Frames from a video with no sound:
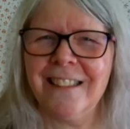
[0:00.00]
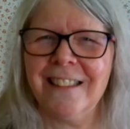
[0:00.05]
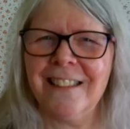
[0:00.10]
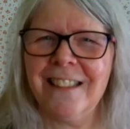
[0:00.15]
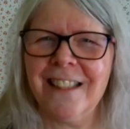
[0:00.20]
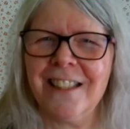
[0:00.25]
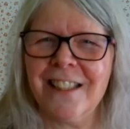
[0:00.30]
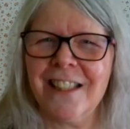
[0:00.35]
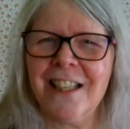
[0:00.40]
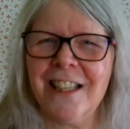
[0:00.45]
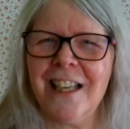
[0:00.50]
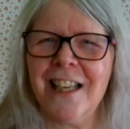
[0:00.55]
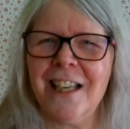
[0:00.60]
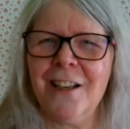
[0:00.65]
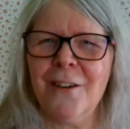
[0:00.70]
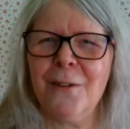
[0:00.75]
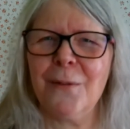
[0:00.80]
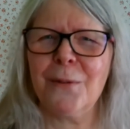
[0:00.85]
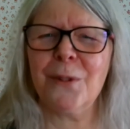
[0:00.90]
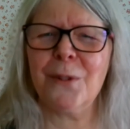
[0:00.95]
Doesn't he
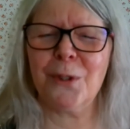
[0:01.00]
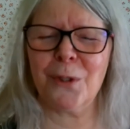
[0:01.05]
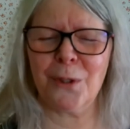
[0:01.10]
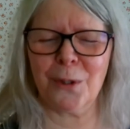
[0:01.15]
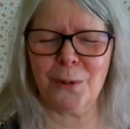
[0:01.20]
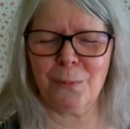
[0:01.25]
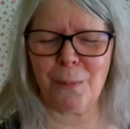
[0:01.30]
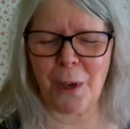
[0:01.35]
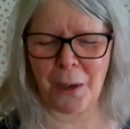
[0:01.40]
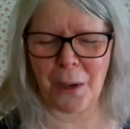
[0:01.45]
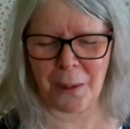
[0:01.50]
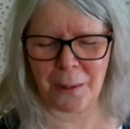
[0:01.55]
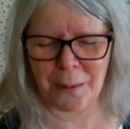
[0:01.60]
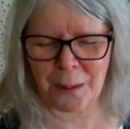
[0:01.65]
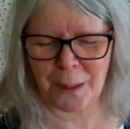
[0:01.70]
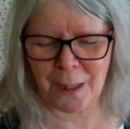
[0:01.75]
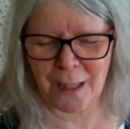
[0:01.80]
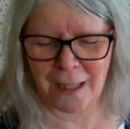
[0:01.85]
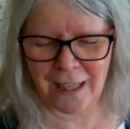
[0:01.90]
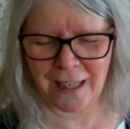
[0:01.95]
look
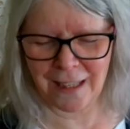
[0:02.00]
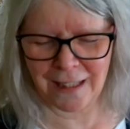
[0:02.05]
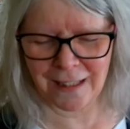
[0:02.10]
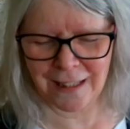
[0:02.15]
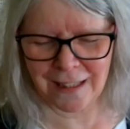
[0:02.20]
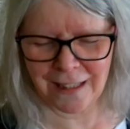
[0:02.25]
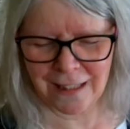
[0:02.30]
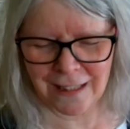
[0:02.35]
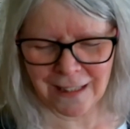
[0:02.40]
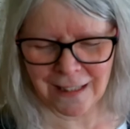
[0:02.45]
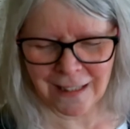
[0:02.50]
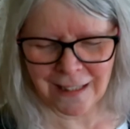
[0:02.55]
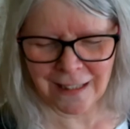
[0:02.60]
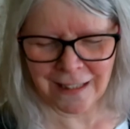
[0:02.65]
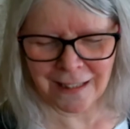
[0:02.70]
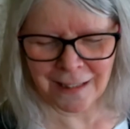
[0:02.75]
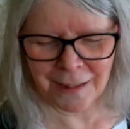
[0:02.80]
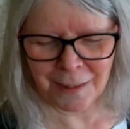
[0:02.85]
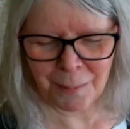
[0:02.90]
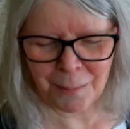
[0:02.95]
smart in his
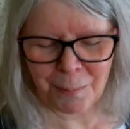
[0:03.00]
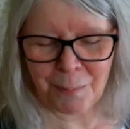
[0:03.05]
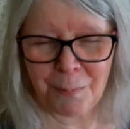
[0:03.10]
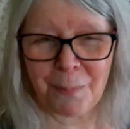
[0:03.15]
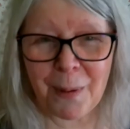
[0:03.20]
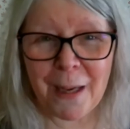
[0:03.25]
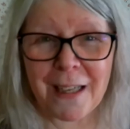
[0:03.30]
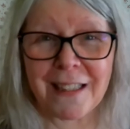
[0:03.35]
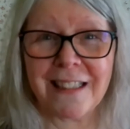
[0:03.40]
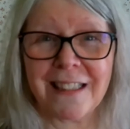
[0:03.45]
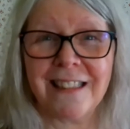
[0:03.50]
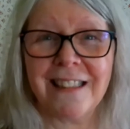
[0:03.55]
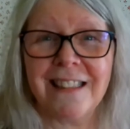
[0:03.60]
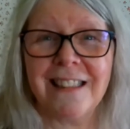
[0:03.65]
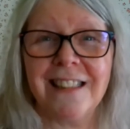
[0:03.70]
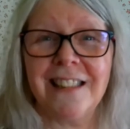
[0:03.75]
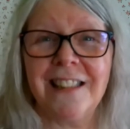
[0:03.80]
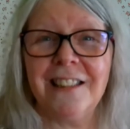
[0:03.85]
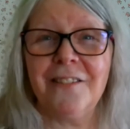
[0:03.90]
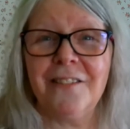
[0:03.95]

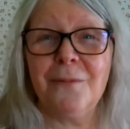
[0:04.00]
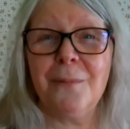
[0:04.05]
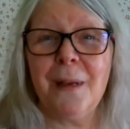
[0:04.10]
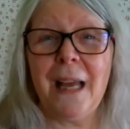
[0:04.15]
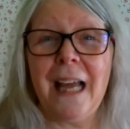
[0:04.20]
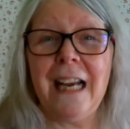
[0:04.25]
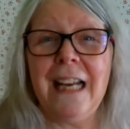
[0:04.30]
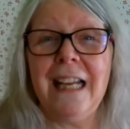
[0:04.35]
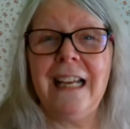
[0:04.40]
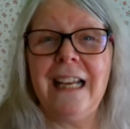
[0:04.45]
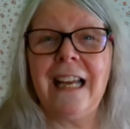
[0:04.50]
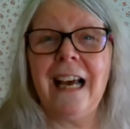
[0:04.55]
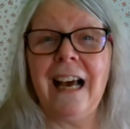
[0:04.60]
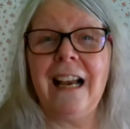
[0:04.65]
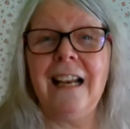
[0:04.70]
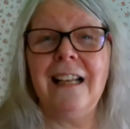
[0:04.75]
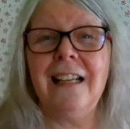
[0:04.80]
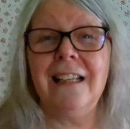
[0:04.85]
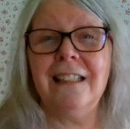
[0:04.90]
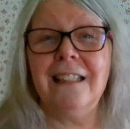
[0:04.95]
buttons of many
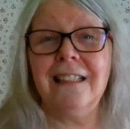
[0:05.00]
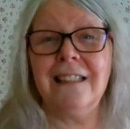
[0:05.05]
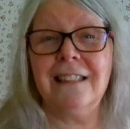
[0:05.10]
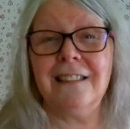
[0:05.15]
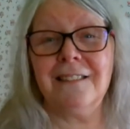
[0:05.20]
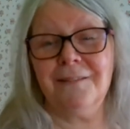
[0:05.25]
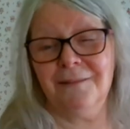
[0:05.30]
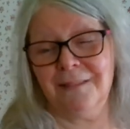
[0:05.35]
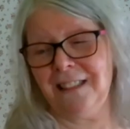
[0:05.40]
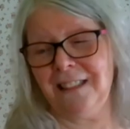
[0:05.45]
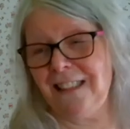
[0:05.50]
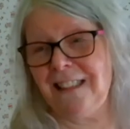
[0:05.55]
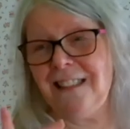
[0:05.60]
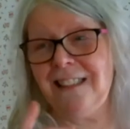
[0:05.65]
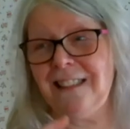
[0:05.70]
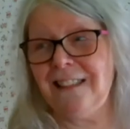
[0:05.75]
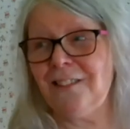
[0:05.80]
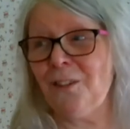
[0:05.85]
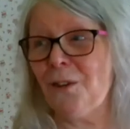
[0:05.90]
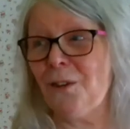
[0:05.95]
colours.
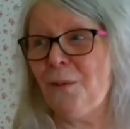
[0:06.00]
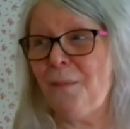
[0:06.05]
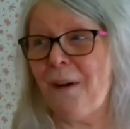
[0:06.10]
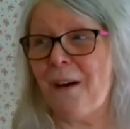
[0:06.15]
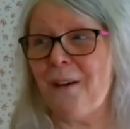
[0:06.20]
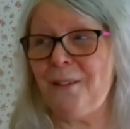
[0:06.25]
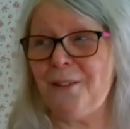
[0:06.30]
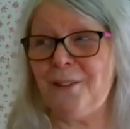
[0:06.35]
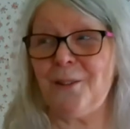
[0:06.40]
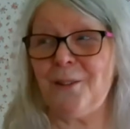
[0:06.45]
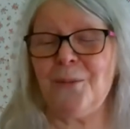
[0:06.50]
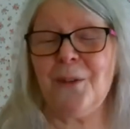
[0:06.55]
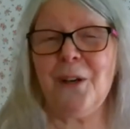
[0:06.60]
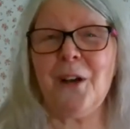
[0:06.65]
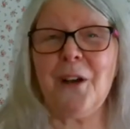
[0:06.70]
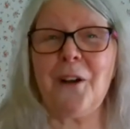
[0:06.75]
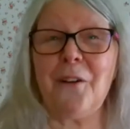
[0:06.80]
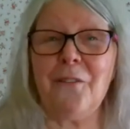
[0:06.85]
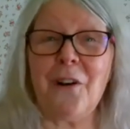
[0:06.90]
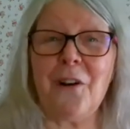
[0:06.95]
It's almost a
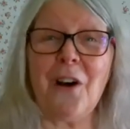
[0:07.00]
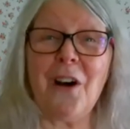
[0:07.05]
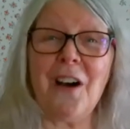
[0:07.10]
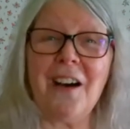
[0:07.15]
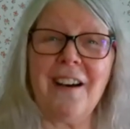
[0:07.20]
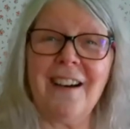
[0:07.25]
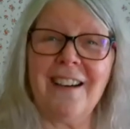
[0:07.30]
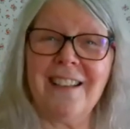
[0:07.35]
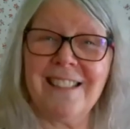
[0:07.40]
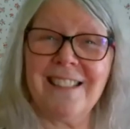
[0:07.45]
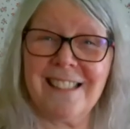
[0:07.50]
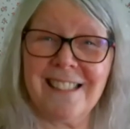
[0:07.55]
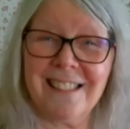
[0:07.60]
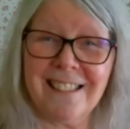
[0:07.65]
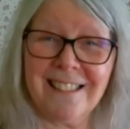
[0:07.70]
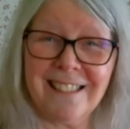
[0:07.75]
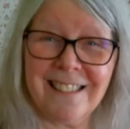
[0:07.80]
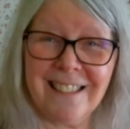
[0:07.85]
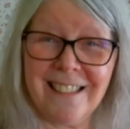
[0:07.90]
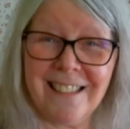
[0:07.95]
work of art.
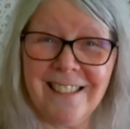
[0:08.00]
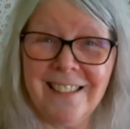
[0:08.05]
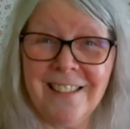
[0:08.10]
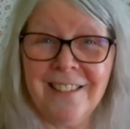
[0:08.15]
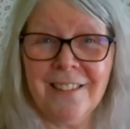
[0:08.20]
And uh,